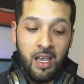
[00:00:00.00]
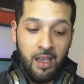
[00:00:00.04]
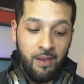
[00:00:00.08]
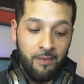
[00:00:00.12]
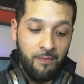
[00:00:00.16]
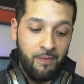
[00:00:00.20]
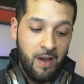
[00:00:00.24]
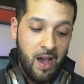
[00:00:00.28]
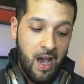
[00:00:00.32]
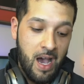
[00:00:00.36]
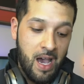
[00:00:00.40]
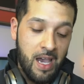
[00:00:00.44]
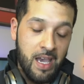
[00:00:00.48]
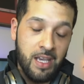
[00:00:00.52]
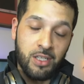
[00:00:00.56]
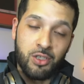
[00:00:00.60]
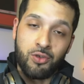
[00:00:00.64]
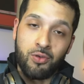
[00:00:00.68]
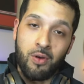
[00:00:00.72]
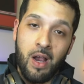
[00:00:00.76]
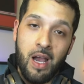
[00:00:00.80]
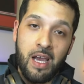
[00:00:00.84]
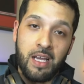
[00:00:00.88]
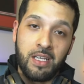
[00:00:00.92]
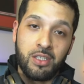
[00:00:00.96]
if I
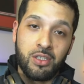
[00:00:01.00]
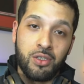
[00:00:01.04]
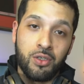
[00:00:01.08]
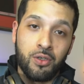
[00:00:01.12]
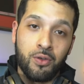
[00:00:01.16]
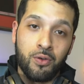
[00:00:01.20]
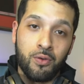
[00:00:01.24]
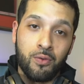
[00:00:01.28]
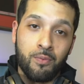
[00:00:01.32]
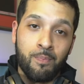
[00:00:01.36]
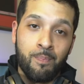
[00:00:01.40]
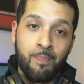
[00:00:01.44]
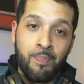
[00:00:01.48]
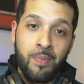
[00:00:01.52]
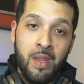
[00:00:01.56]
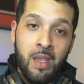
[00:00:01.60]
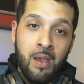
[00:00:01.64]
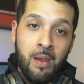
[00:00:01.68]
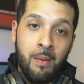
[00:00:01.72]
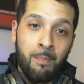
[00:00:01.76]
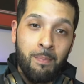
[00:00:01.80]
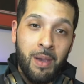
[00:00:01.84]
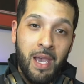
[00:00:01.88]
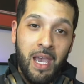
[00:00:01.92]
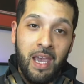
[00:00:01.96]
tried to
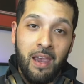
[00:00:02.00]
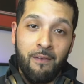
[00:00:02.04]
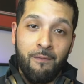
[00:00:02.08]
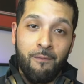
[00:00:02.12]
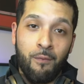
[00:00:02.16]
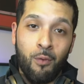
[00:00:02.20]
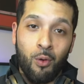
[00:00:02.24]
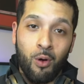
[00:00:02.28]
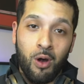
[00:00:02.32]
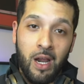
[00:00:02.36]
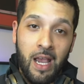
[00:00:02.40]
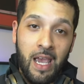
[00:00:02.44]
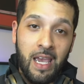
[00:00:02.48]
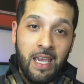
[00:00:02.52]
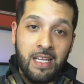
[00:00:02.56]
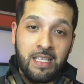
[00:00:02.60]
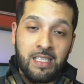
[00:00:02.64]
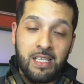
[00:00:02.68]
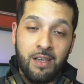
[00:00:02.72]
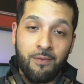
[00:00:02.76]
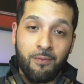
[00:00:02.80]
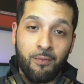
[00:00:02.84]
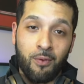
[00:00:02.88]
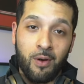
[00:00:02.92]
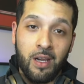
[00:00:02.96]
pay for a
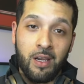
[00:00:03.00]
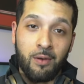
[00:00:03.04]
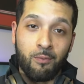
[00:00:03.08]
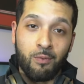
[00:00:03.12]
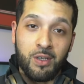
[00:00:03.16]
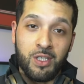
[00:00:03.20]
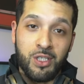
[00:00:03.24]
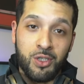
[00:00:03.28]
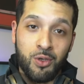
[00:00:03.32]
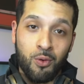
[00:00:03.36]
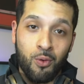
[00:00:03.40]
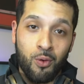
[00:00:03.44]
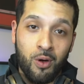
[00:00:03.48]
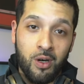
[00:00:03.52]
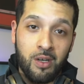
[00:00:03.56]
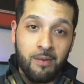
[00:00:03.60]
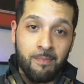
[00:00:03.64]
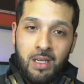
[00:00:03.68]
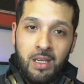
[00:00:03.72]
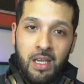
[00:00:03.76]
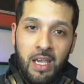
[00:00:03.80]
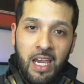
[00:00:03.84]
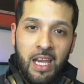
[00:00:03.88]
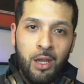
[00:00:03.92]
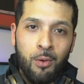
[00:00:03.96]
different resort
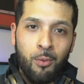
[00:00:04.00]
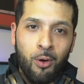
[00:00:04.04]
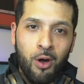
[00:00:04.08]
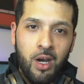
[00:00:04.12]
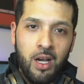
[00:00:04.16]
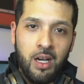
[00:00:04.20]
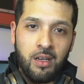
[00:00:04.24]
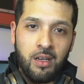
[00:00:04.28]
anywhere